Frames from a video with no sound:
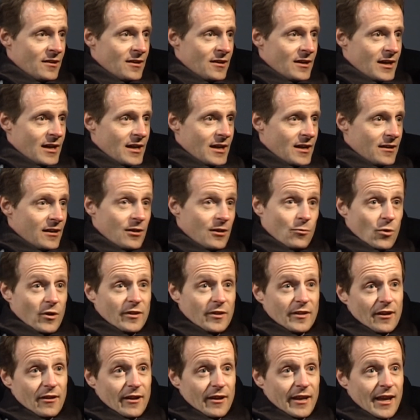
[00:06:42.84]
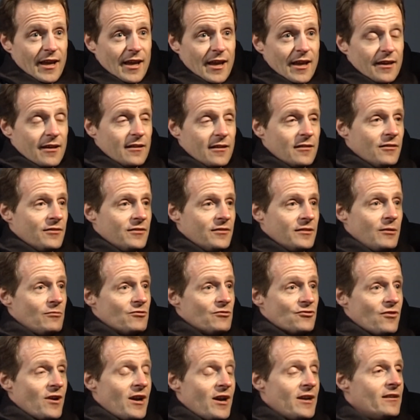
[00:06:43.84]
And it worked out okay, and I thought that was
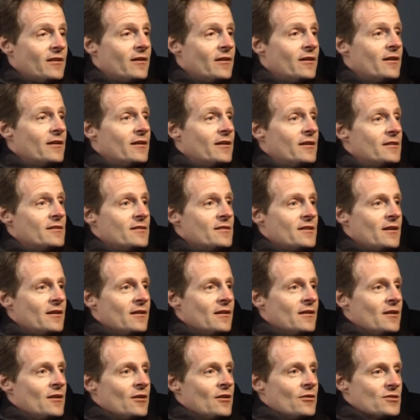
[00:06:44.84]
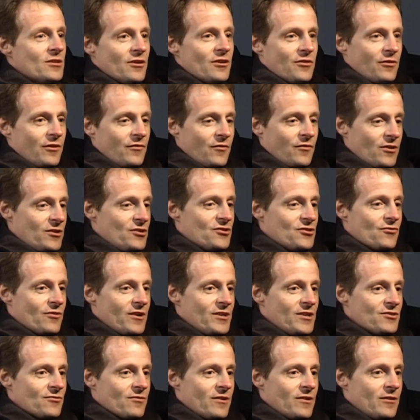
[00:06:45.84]
great. And because I thought, if I use
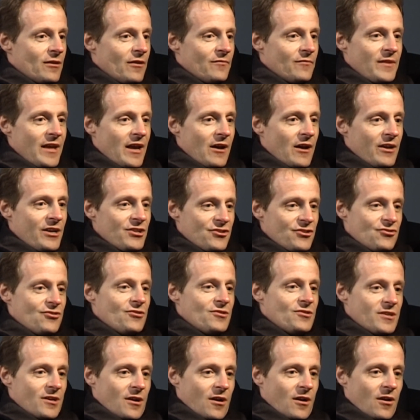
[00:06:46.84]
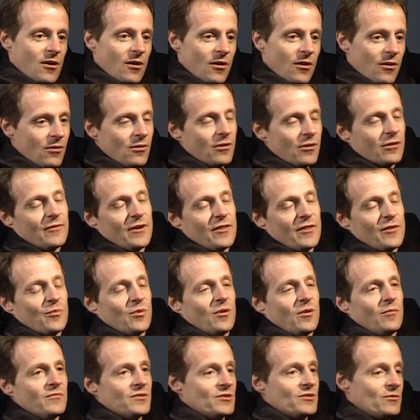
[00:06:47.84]
green screen, I'm now introducing a whole lot of other
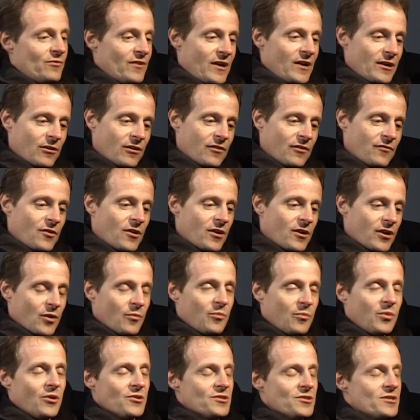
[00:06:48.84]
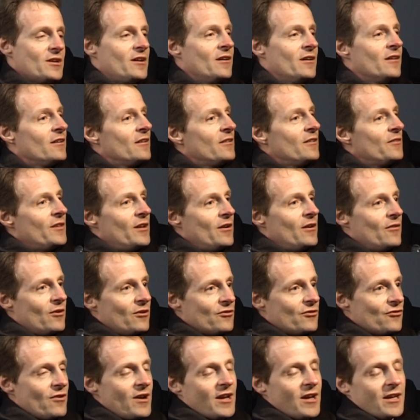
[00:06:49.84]
problems. One, I've got to find a compositor, then I've got
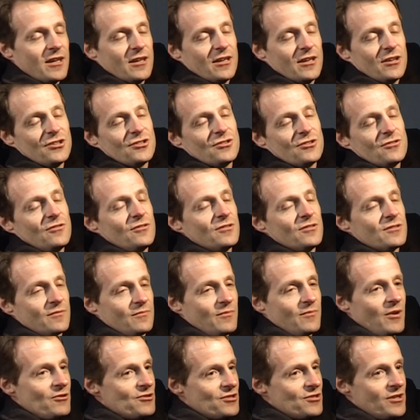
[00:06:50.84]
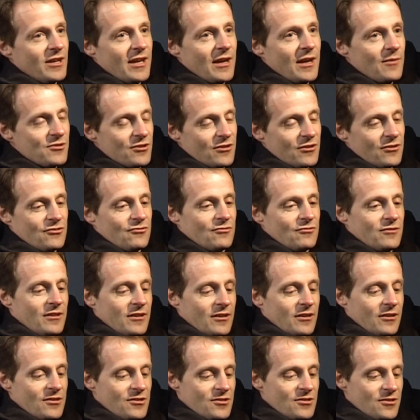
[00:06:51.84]
tracking issues and motion capture
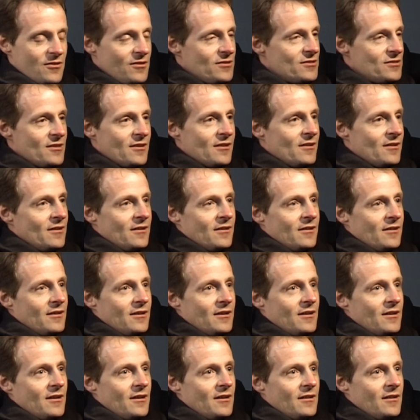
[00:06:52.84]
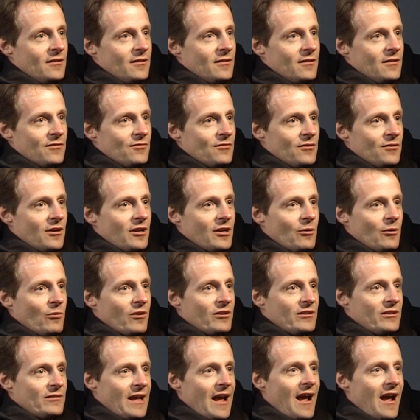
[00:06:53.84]
concerns. And I thought, I don't
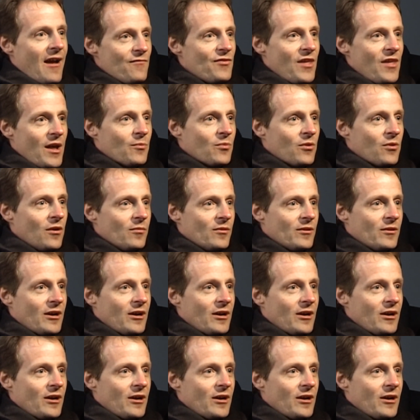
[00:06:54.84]
want to have that problem.